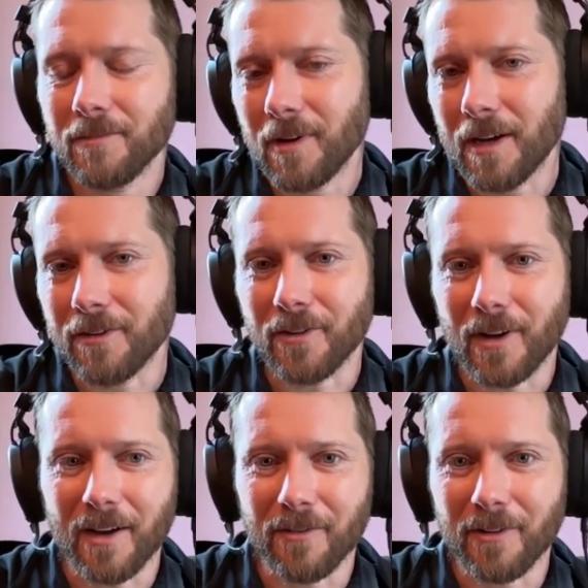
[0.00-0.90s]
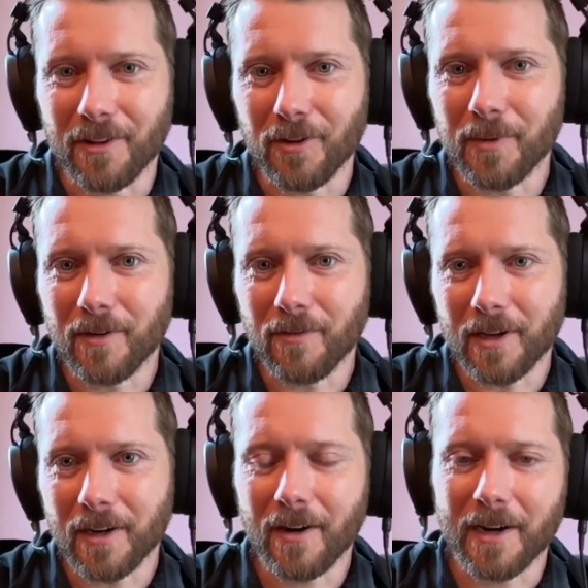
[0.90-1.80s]
I still have a little bit of
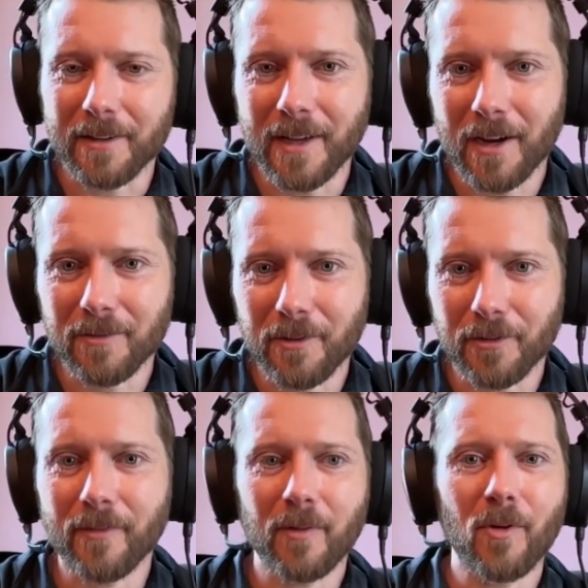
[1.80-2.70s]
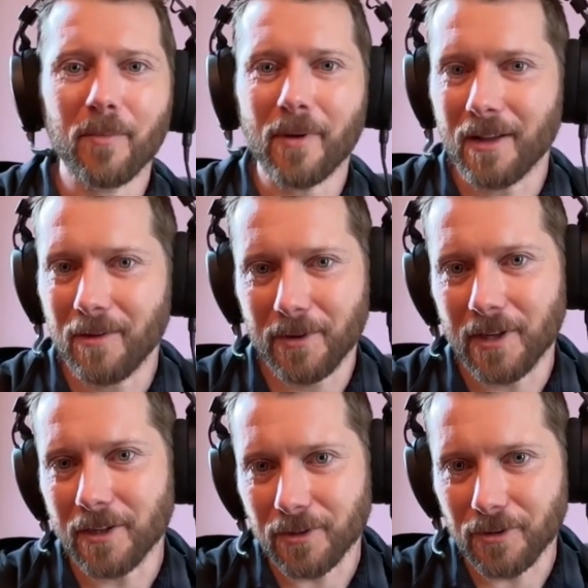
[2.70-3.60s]
like, all right, now there's even more
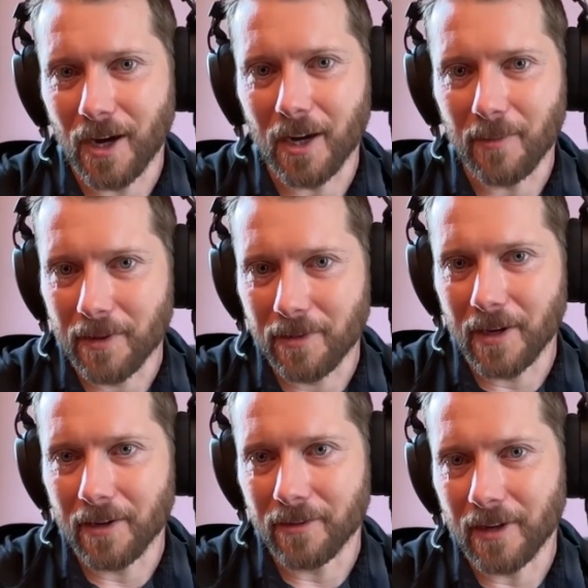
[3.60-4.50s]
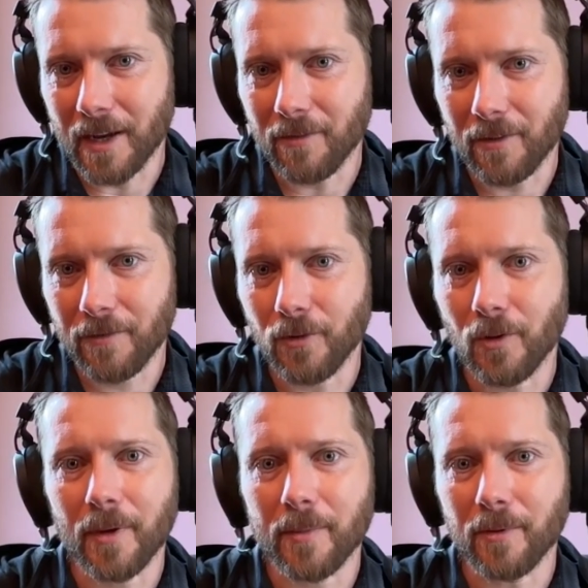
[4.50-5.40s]
potential to automate things and have
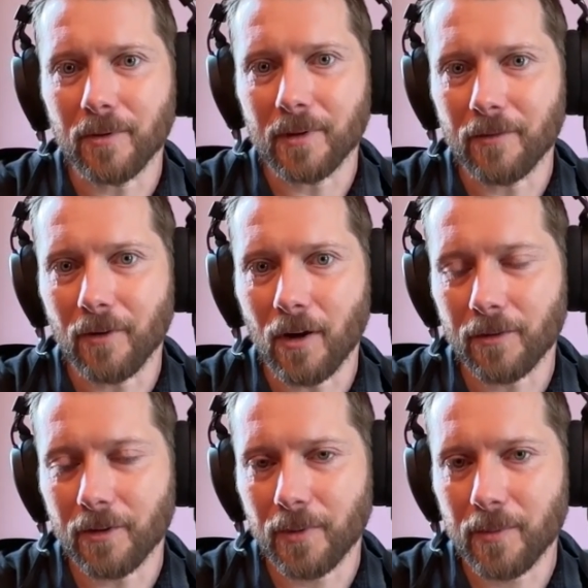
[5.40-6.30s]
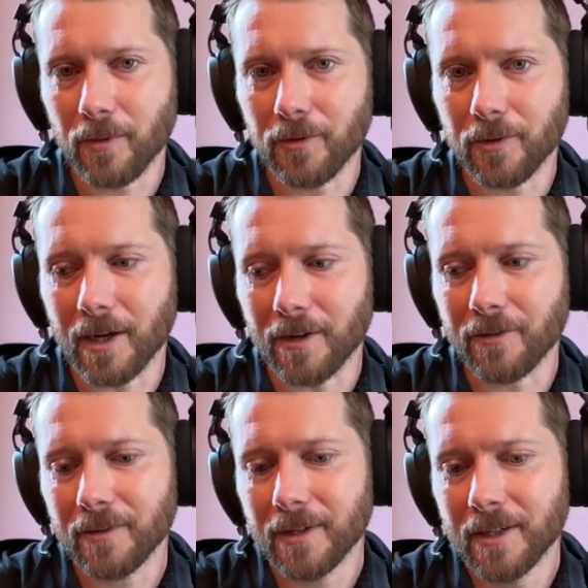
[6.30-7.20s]
fewer people involved because people do
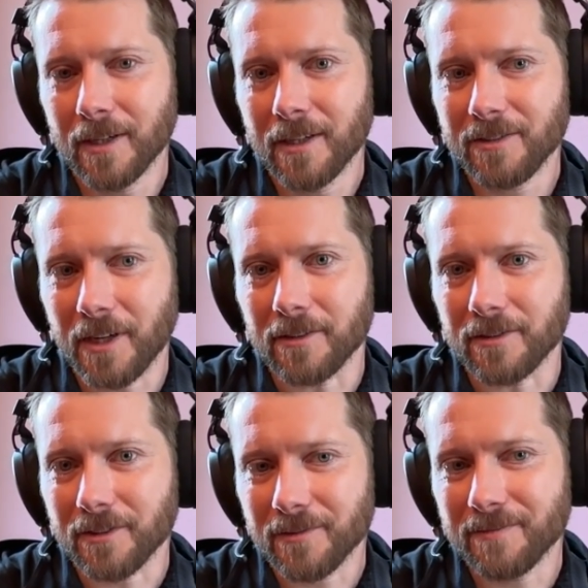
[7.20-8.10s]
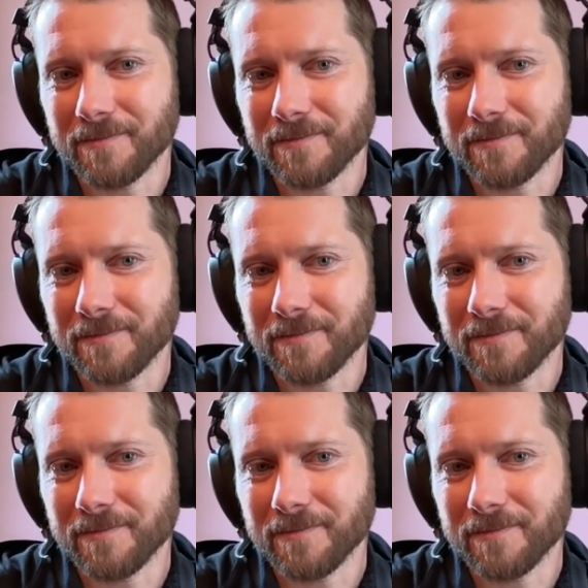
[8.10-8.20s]
cause challenges.